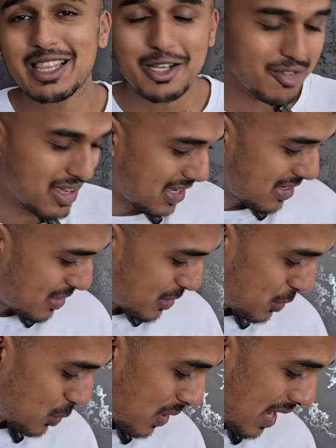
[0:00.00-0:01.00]
by the way,
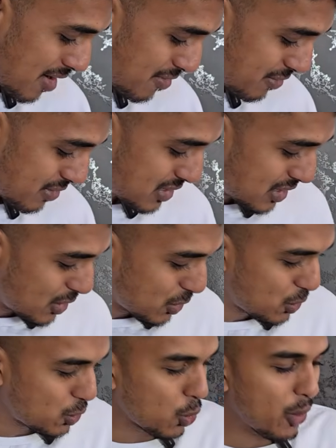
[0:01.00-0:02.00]
you have
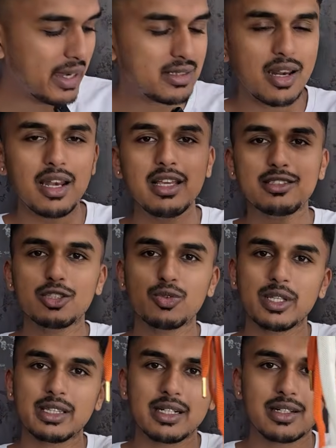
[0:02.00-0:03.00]
two extra
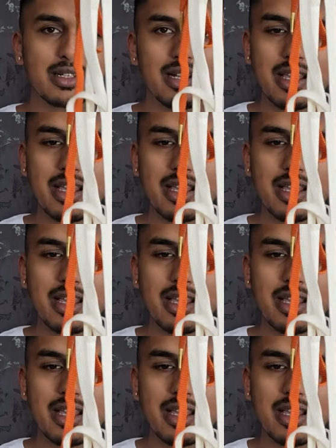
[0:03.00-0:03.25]
laces with it.